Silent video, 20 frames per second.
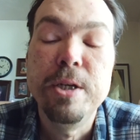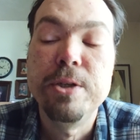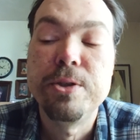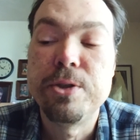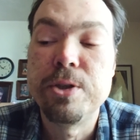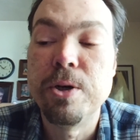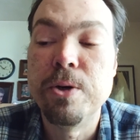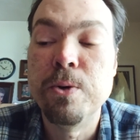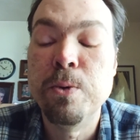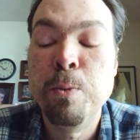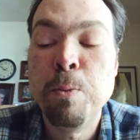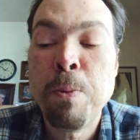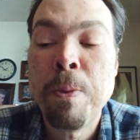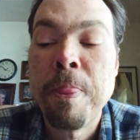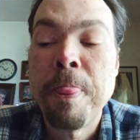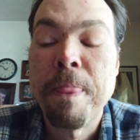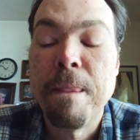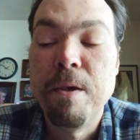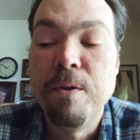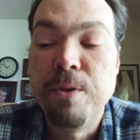So
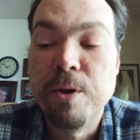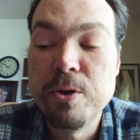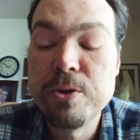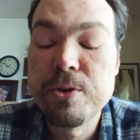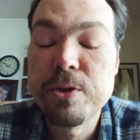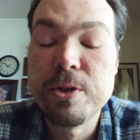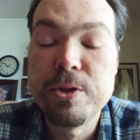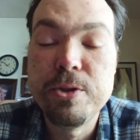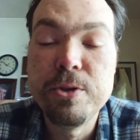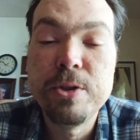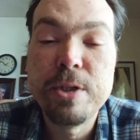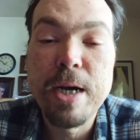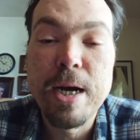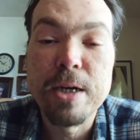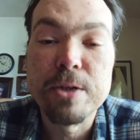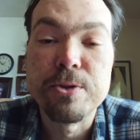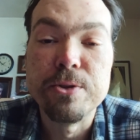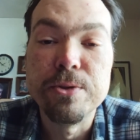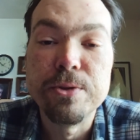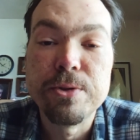those are the two
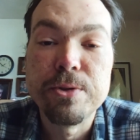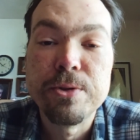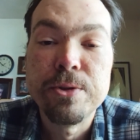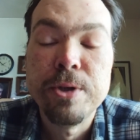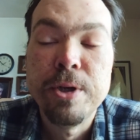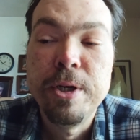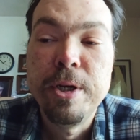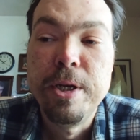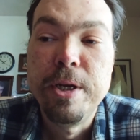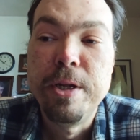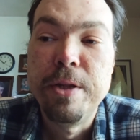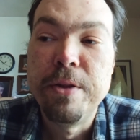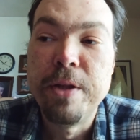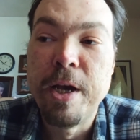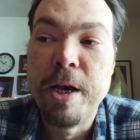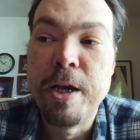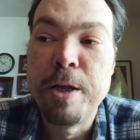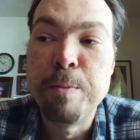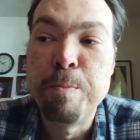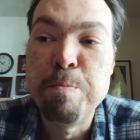doctrines
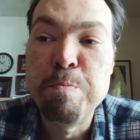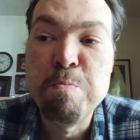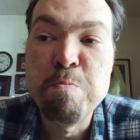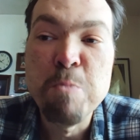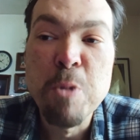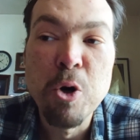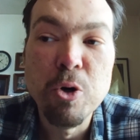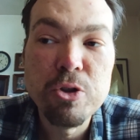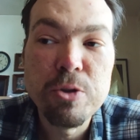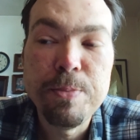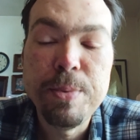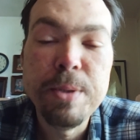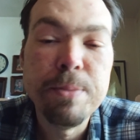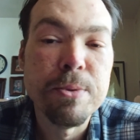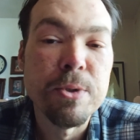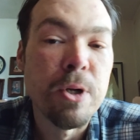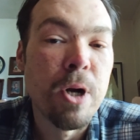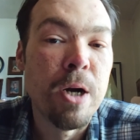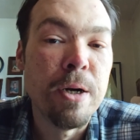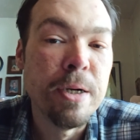that most
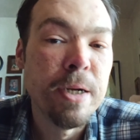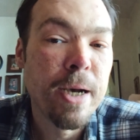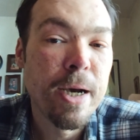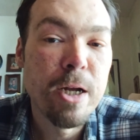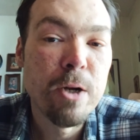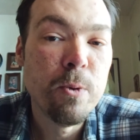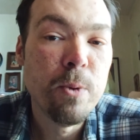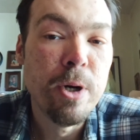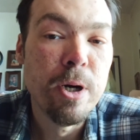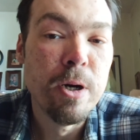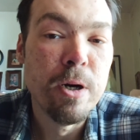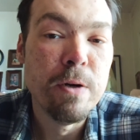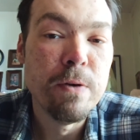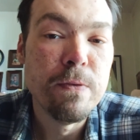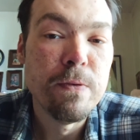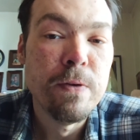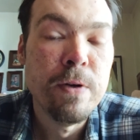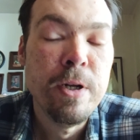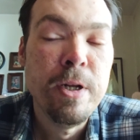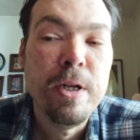people are not aware
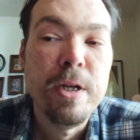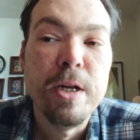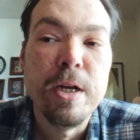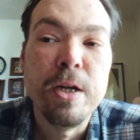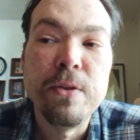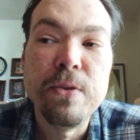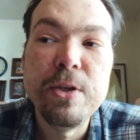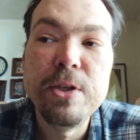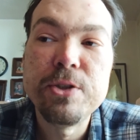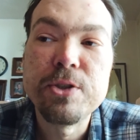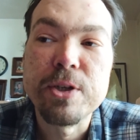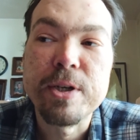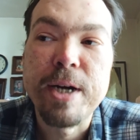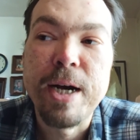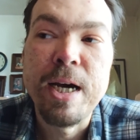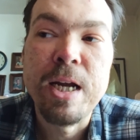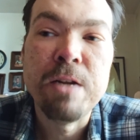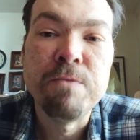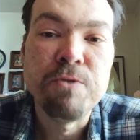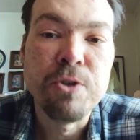of, and these are
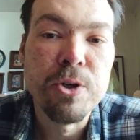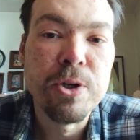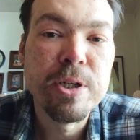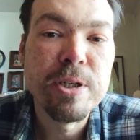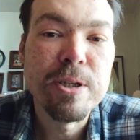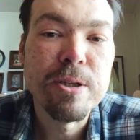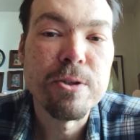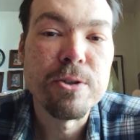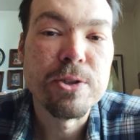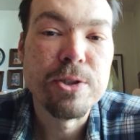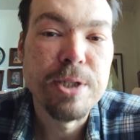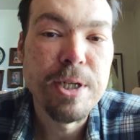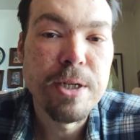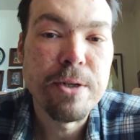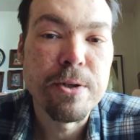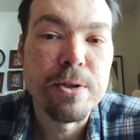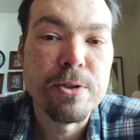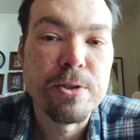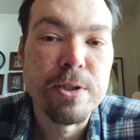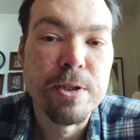kind of dirty little
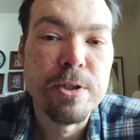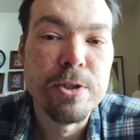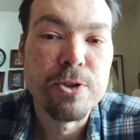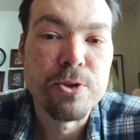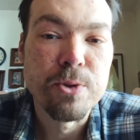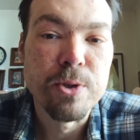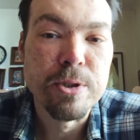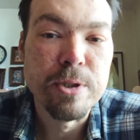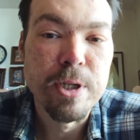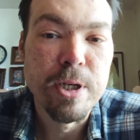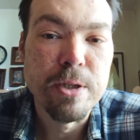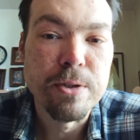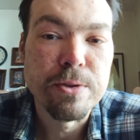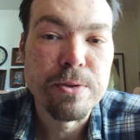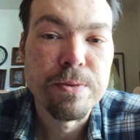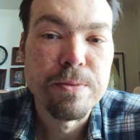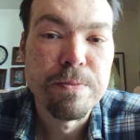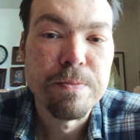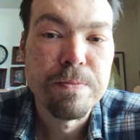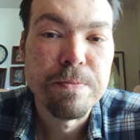secrets that Israel
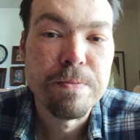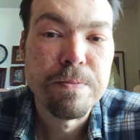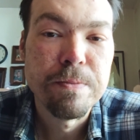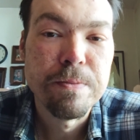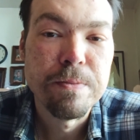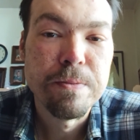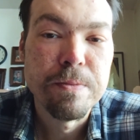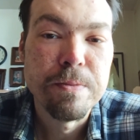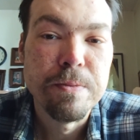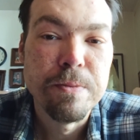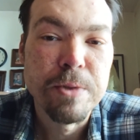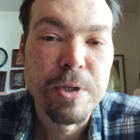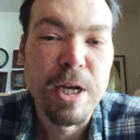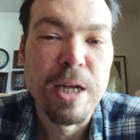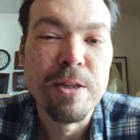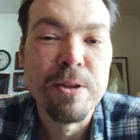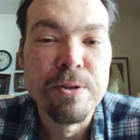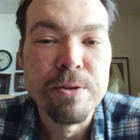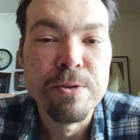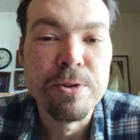does.
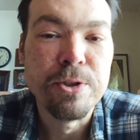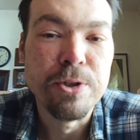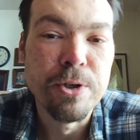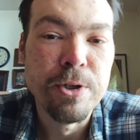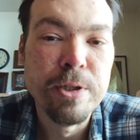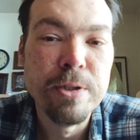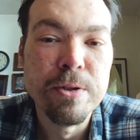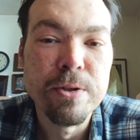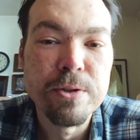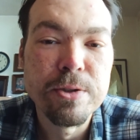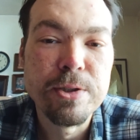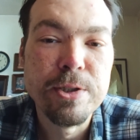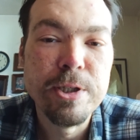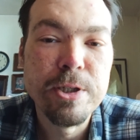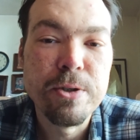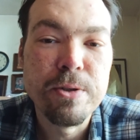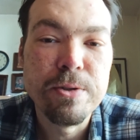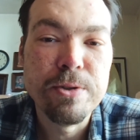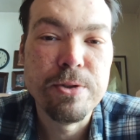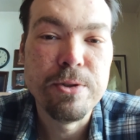Little dirty little
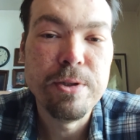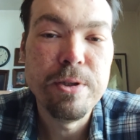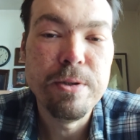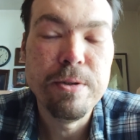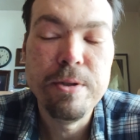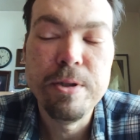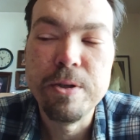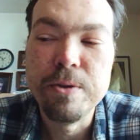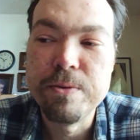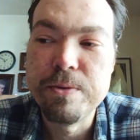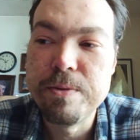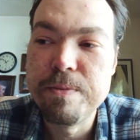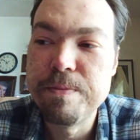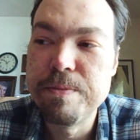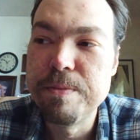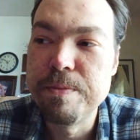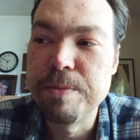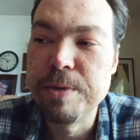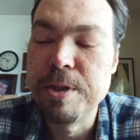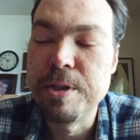secrets,
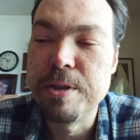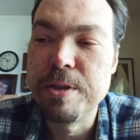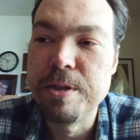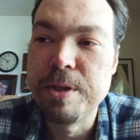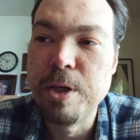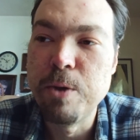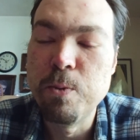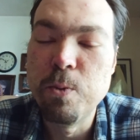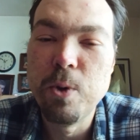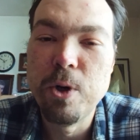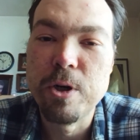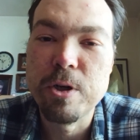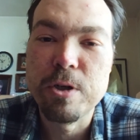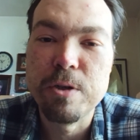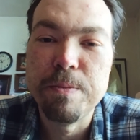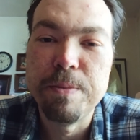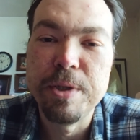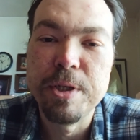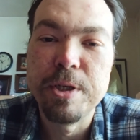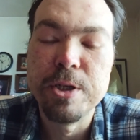but they
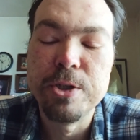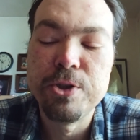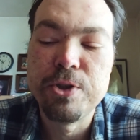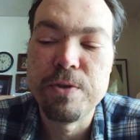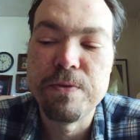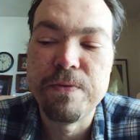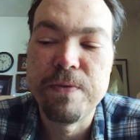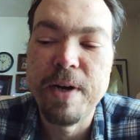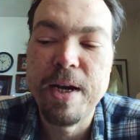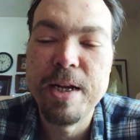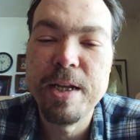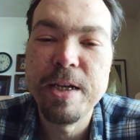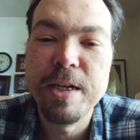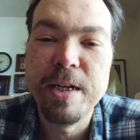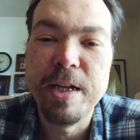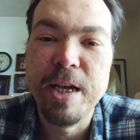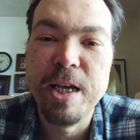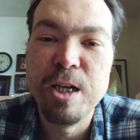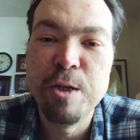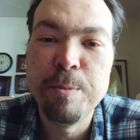work because you're fighting
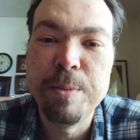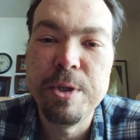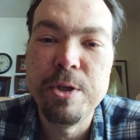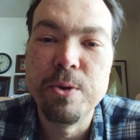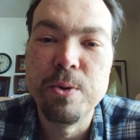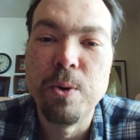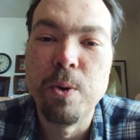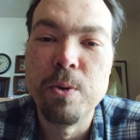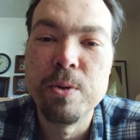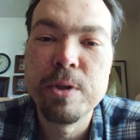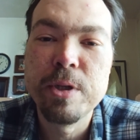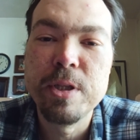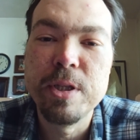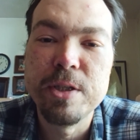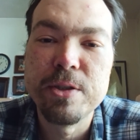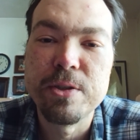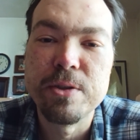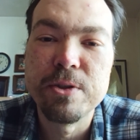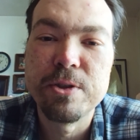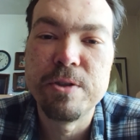an enemy who only
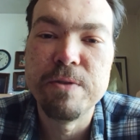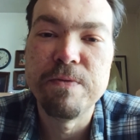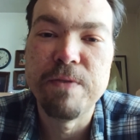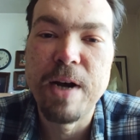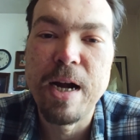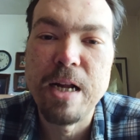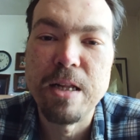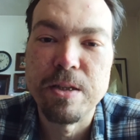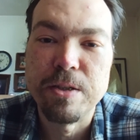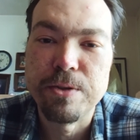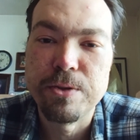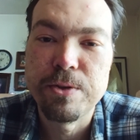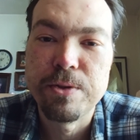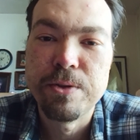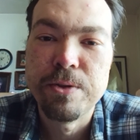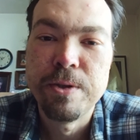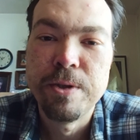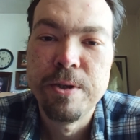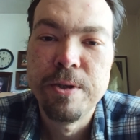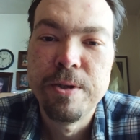listens to violence.